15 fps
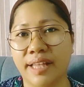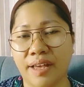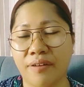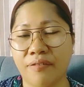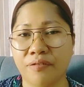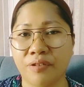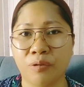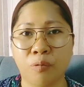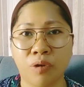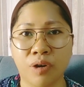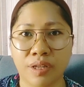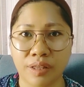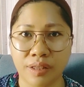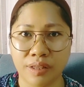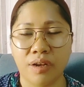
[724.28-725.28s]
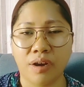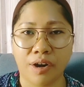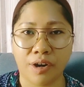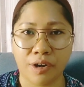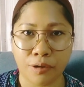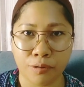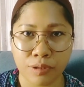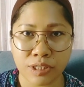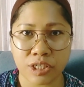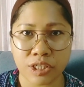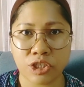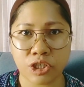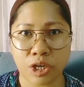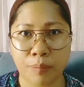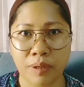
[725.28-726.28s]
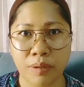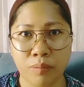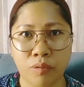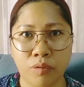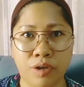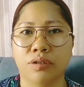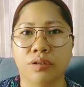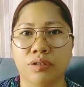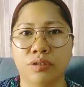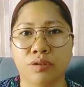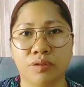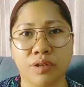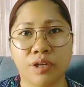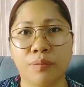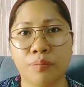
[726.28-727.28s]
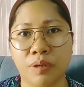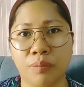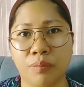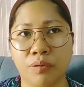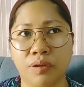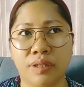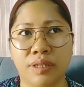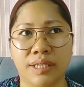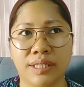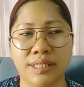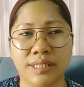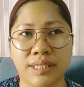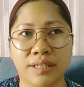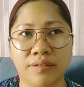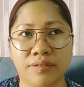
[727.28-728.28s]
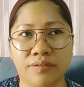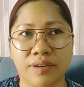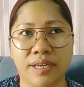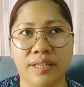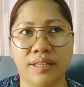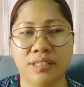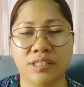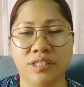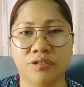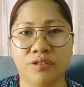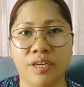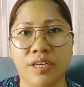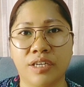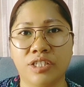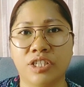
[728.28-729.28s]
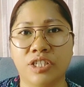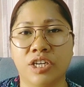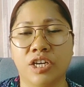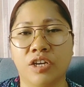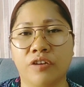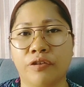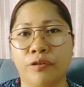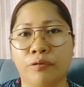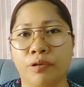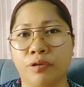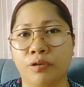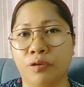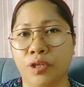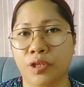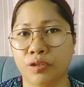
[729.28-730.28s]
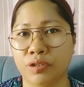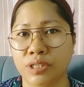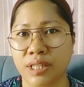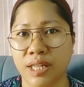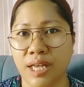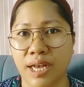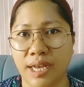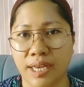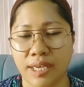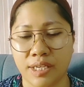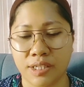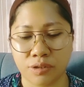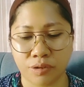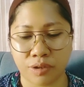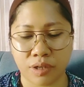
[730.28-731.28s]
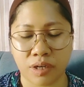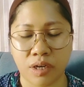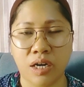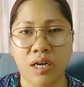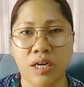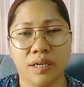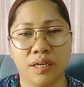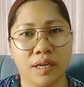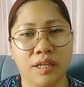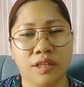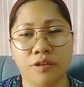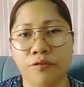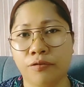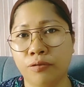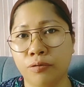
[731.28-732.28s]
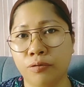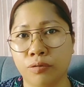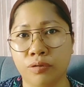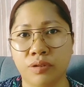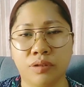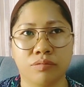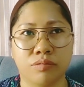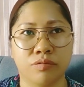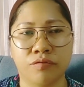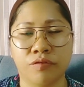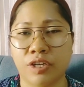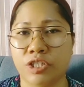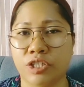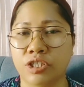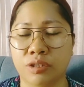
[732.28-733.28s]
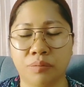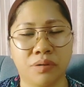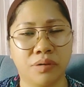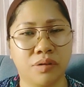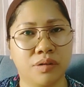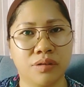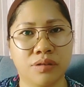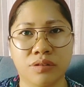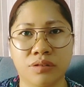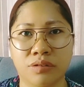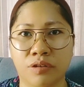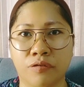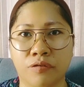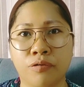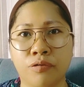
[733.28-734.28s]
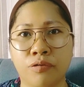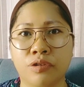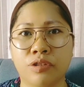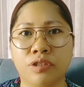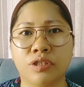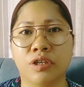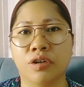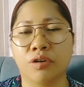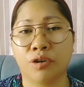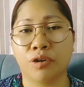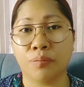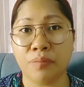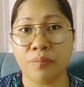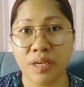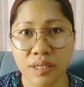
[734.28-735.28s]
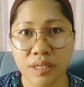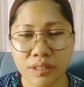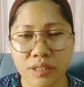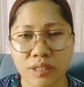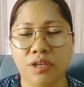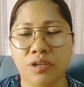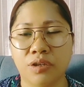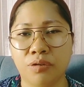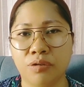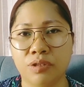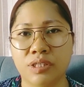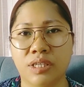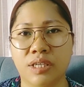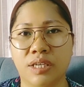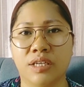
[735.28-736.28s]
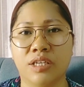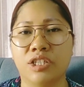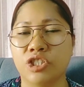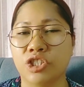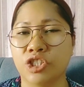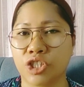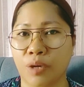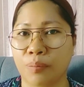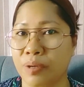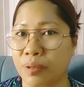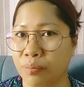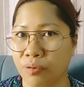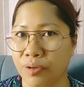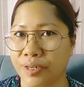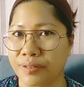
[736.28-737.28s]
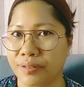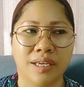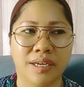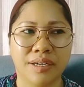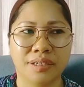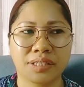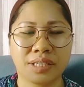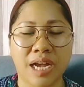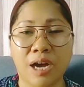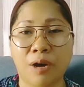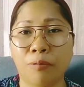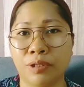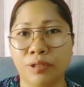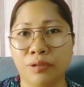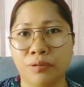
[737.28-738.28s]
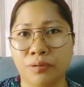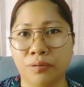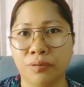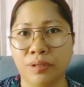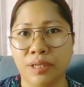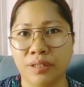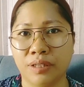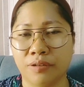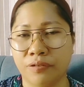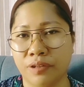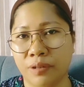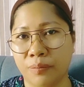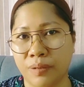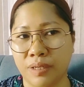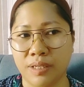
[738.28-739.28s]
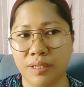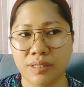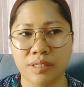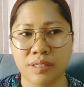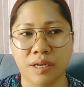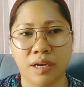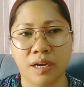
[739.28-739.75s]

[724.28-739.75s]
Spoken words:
everyone are using chopping boards. So there are people that still find it strange if you were going to slice or cut any food, vegetables or fruits or meat using chopping board. Here's how we do in the Philippines.